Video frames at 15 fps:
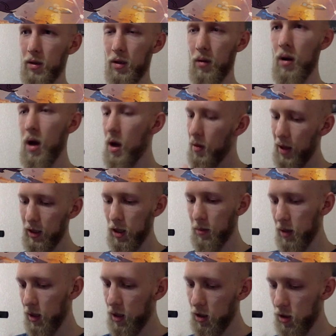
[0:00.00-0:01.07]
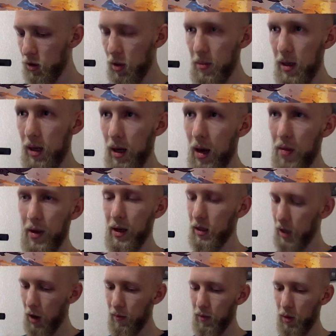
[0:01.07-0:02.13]
So that's something that's new to me. I think it's
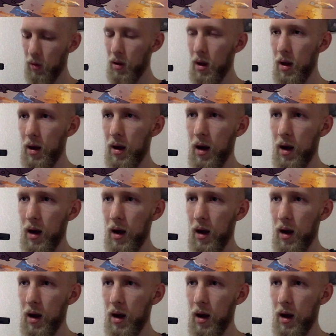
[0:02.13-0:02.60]
helpful.